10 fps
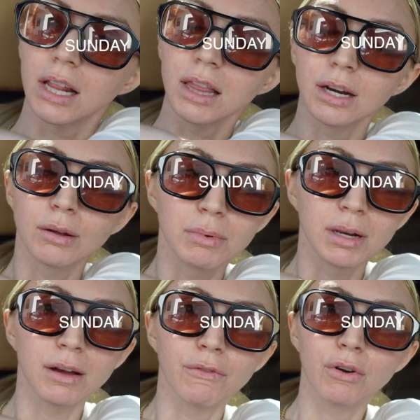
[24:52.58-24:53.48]
a little
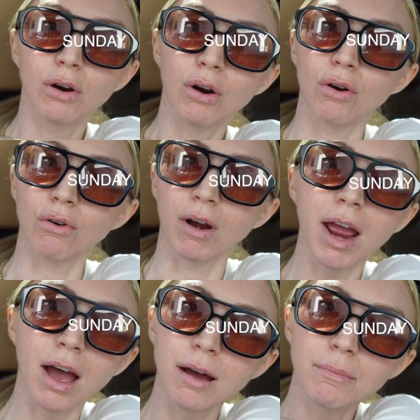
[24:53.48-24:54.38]
bit of
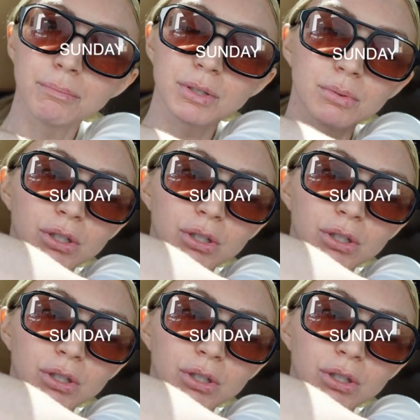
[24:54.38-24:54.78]
cramps,